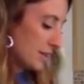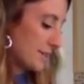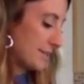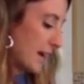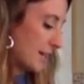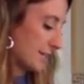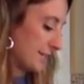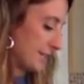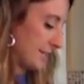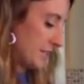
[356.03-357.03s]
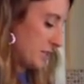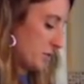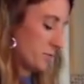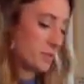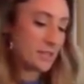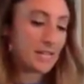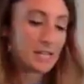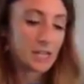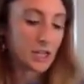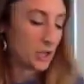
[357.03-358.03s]
sauces that use
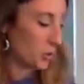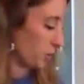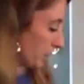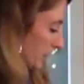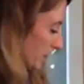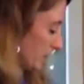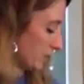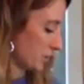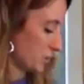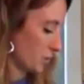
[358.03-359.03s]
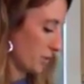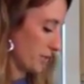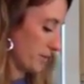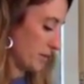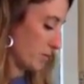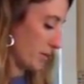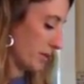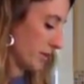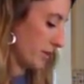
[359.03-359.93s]
canola and soybean oil